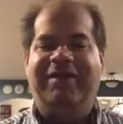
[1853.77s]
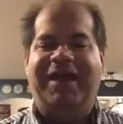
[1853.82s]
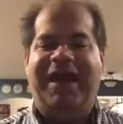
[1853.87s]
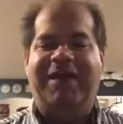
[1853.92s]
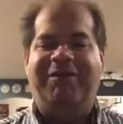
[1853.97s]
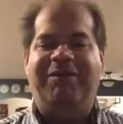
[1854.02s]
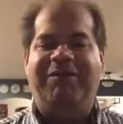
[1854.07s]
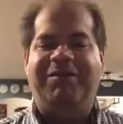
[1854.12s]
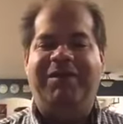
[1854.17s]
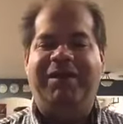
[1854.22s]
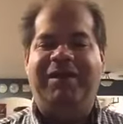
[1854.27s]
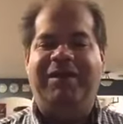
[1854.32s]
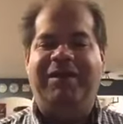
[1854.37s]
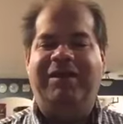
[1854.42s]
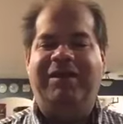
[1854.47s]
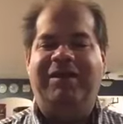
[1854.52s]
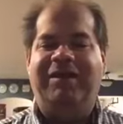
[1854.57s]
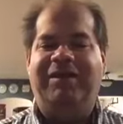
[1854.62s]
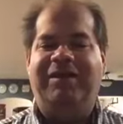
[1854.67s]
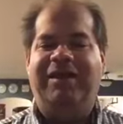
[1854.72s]
that would
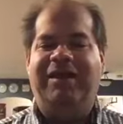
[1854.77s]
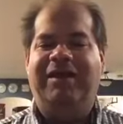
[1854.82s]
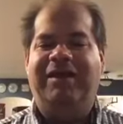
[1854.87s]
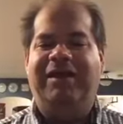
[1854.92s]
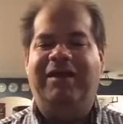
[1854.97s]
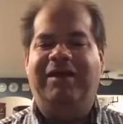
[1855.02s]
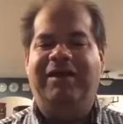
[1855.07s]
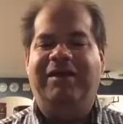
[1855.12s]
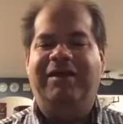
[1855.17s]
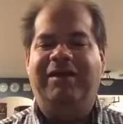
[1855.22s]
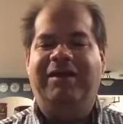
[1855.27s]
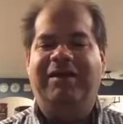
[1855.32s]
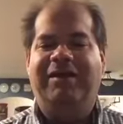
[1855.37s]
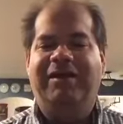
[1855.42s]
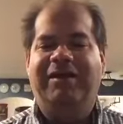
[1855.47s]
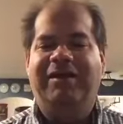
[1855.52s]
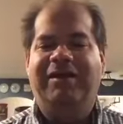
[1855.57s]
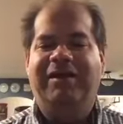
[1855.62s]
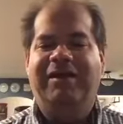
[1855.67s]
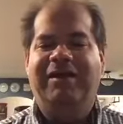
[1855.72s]
be uh,
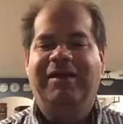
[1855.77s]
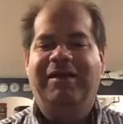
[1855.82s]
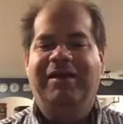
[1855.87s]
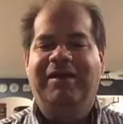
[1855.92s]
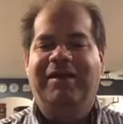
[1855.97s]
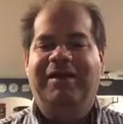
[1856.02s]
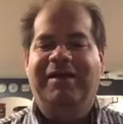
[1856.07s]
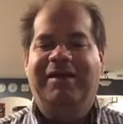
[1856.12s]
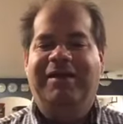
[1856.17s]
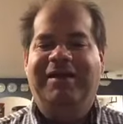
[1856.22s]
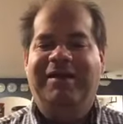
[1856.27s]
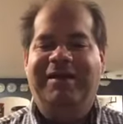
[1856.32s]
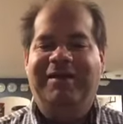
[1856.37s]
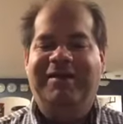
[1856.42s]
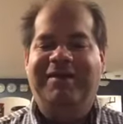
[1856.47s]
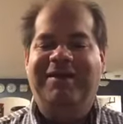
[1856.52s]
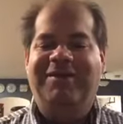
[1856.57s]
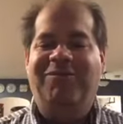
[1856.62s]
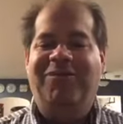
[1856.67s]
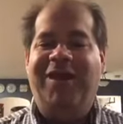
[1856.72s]

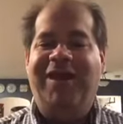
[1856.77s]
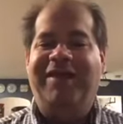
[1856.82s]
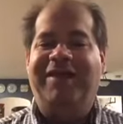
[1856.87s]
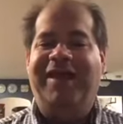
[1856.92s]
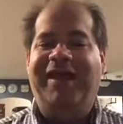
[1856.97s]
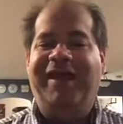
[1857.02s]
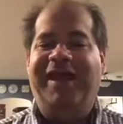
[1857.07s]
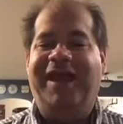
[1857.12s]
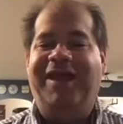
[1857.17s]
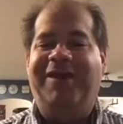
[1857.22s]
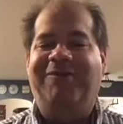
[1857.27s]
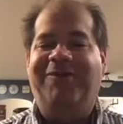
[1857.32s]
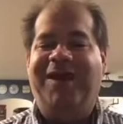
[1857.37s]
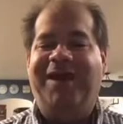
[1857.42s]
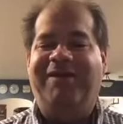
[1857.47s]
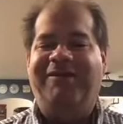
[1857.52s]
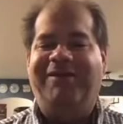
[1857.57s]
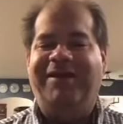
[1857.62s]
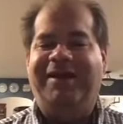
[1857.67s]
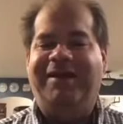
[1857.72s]
the way they got
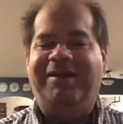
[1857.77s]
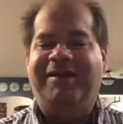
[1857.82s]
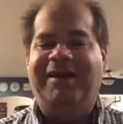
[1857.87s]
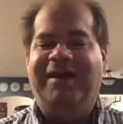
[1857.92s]
around it.